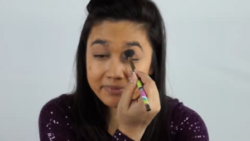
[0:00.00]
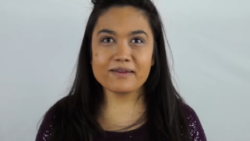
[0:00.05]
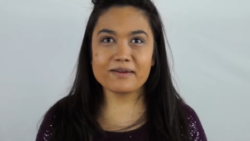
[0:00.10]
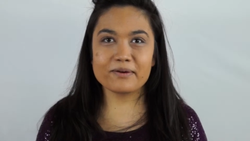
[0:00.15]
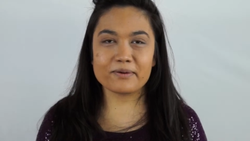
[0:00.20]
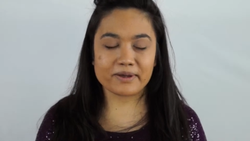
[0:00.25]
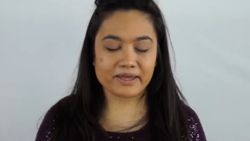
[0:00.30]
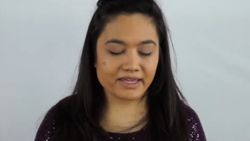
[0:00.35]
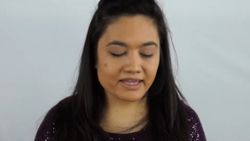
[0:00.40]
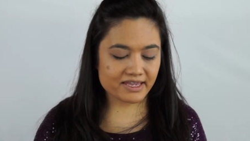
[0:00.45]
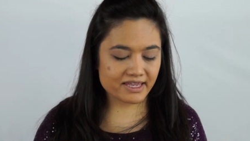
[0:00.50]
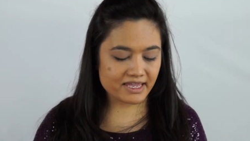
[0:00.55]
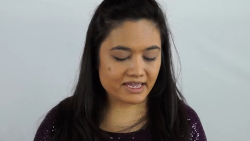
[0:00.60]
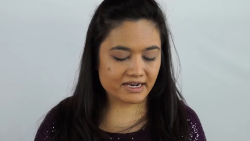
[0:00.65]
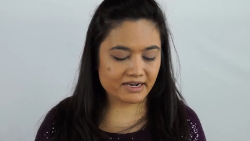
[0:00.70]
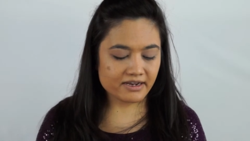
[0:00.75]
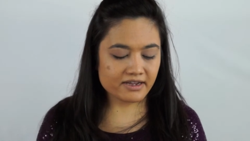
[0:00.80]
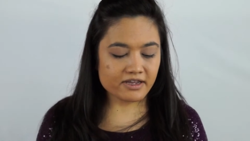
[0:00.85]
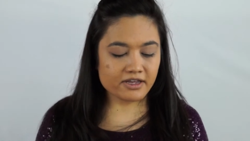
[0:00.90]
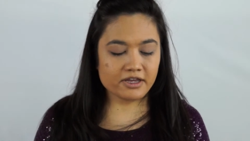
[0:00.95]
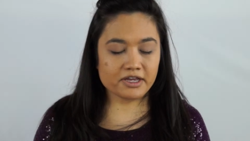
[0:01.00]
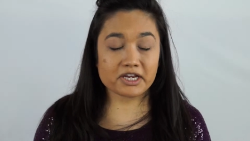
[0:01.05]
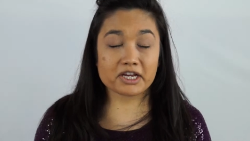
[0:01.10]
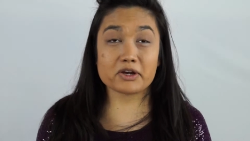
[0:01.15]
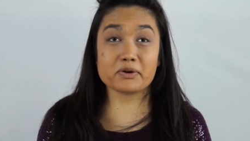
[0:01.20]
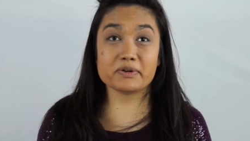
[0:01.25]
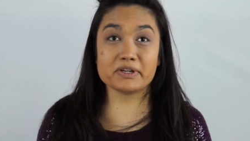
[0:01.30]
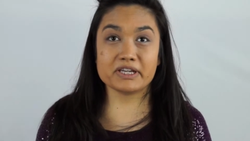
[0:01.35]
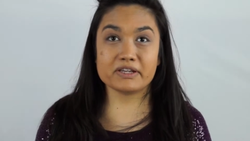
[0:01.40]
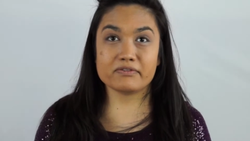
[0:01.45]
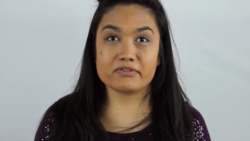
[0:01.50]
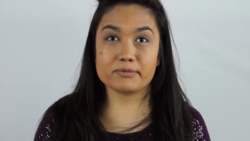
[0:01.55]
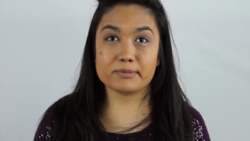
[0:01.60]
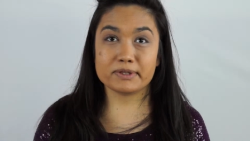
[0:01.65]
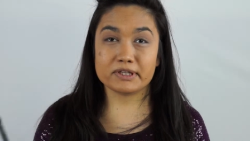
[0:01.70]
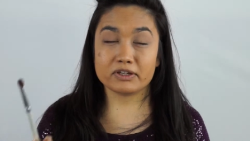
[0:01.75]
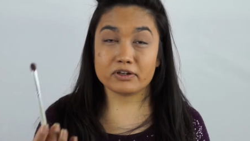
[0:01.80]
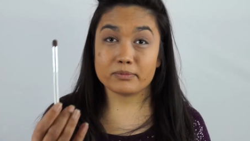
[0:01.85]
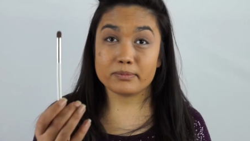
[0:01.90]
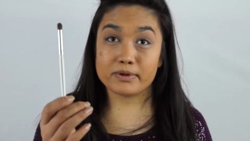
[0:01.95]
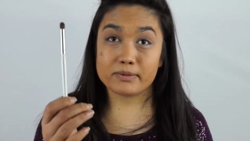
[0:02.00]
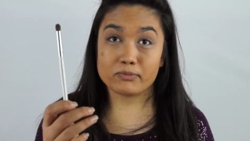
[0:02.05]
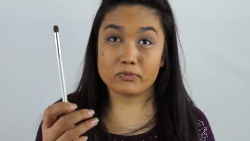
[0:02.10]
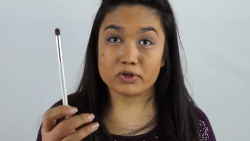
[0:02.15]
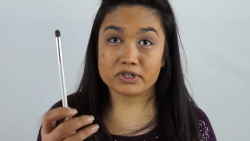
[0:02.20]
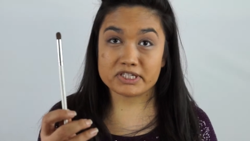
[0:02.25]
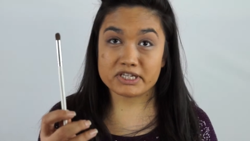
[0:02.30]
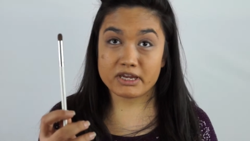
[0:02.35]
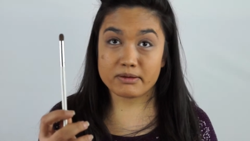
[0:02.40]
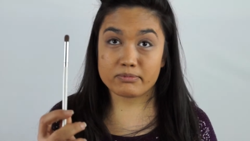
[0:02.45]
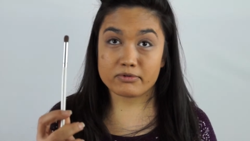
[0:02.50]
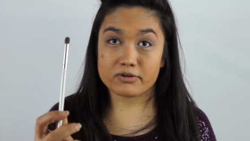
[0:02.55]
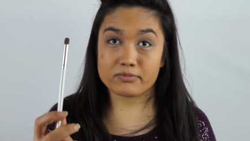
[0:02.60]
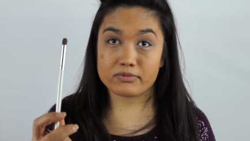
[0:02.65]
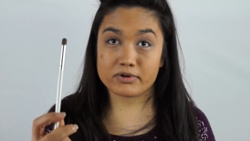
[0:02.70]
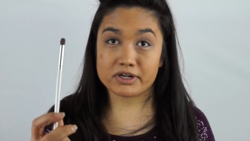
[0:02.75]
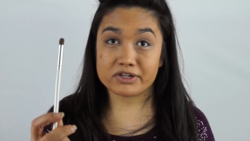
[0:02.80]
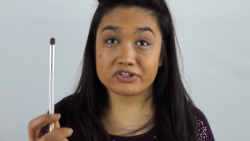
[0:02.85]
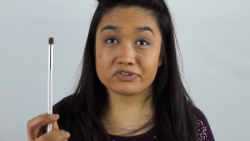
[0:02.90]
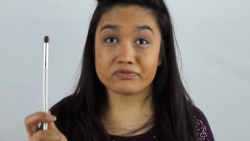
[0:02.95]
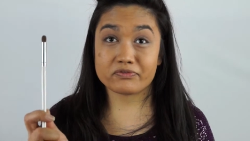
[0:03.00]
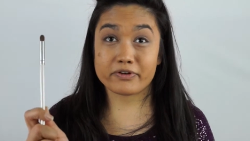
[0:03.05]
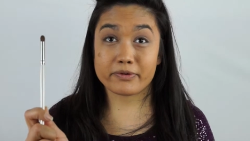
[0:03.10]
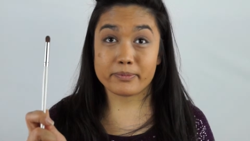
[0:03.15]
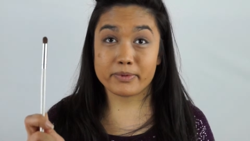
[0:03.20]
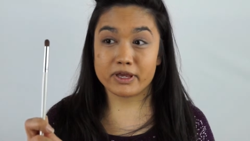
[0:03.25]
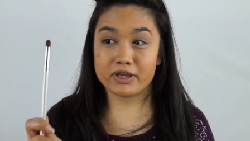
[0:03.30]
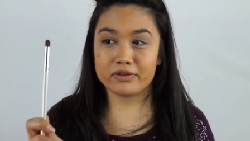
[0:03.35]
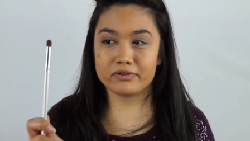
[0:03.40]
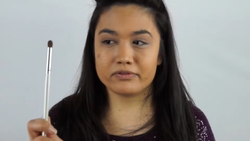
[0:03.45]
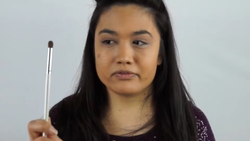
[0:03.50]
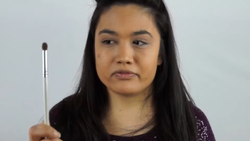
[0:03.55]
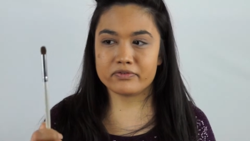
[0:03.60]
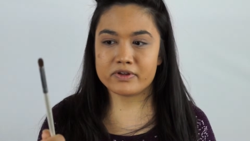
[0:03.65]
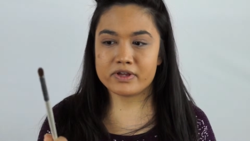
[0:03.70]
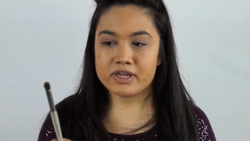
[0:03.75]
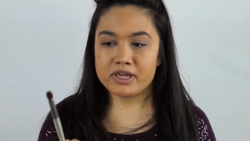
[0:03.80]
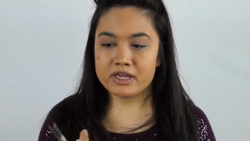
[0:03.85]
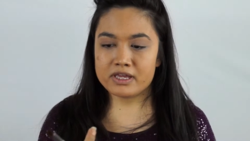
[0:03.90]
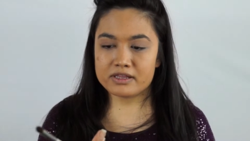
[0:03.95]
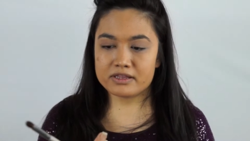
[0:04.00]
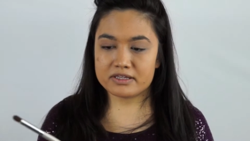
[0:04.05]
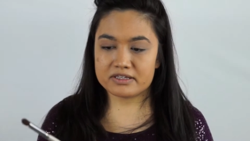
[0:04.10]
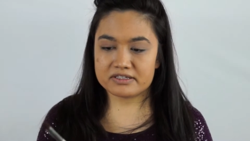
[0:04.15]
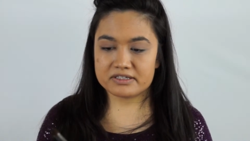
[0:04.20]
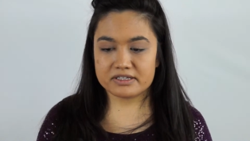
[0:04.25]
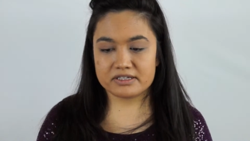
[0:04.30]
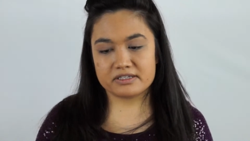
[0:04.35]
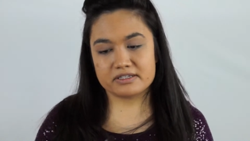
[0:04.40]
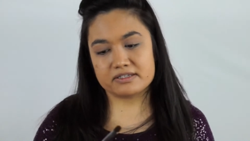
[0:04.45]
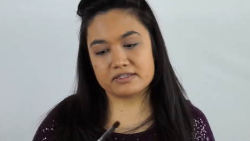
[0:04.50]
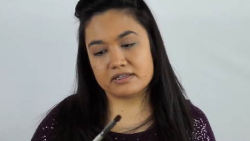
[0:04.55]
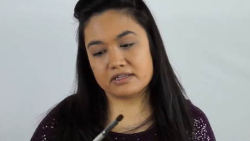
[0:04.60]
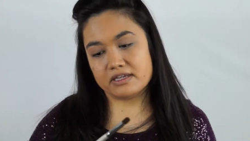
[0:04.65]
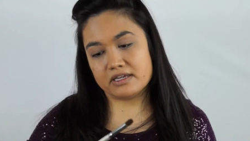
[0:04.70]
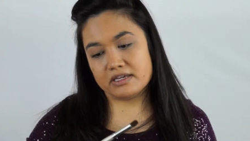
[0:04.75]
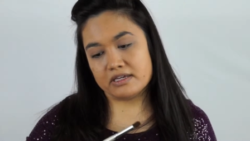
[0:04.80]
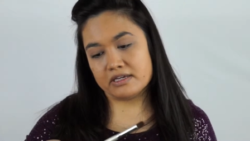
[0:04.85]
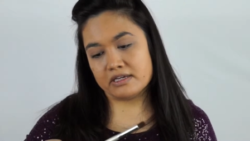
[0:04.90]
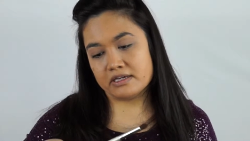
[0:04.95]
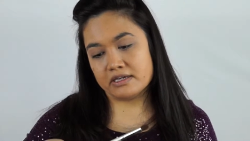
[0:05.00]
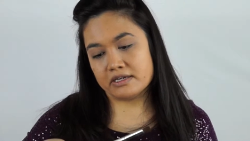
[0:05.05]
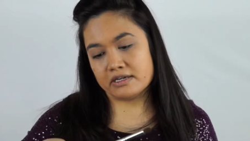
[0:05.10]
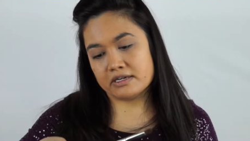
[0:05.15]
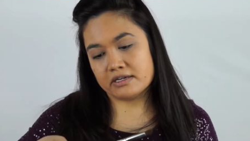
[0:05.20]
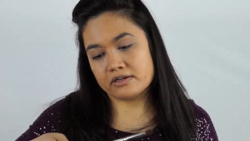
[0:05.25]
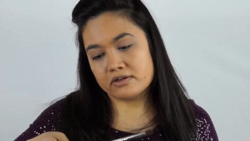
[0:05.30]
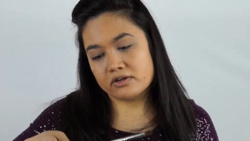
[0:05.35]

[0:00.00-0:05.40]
want. Okay, again, going in from a little bit more tapered brush from e.l.f. This is the